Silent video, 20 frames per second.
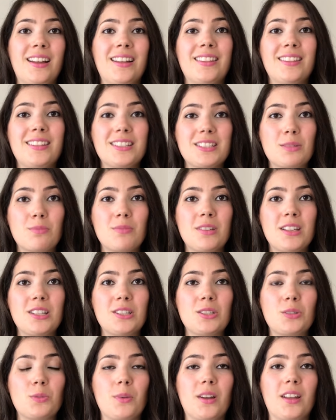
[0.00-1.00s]
This
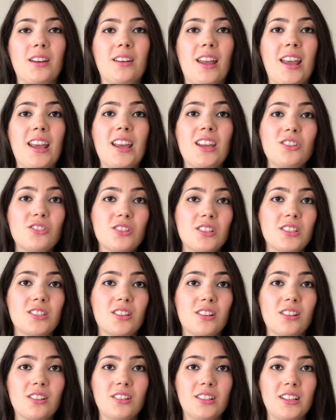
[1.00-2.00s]
means when agents
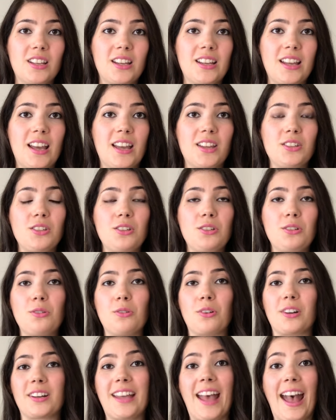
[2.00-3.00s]
are looking at you
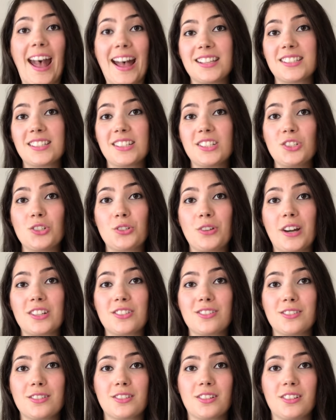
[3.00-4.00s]
or casting
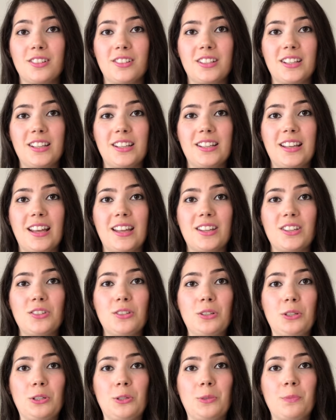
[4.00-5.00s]
directors are looking at
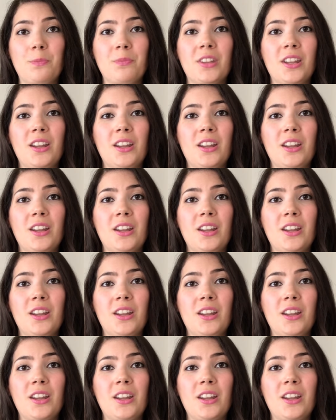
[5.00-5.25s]
you,